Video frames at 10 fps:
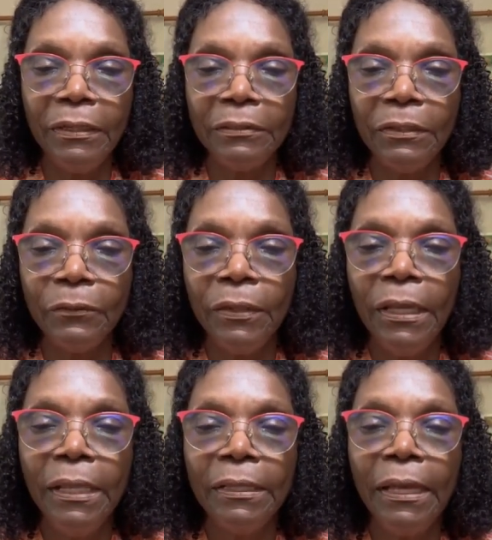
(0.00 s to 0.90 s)
And so
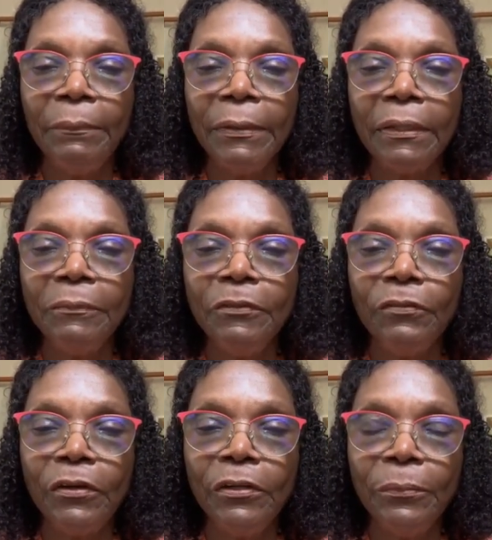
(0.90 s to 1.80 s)
that becomes
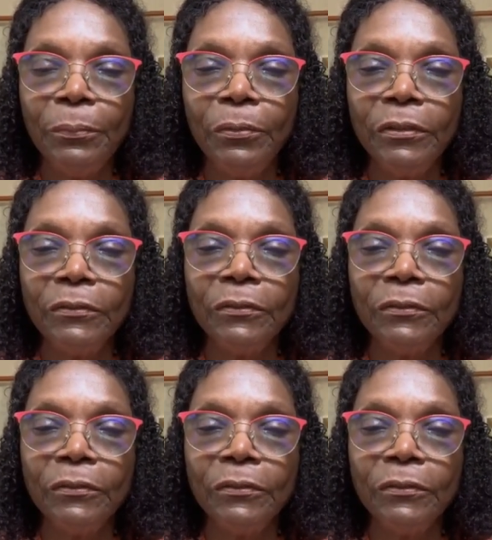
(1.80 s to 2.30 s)
very important.